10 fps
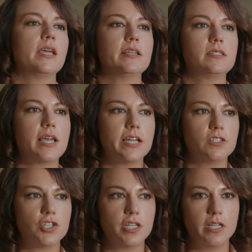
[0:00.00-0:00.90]
is that
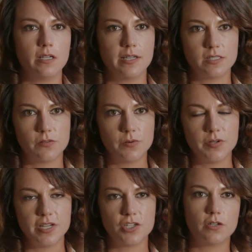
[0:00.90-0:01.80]
she gets through
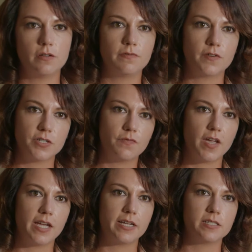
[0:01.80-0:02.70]
initial first
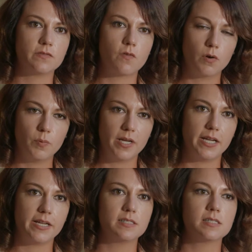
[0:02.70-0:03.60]
phase, 4
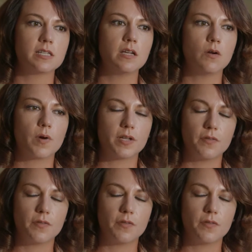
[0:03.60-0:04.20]
weeks, working on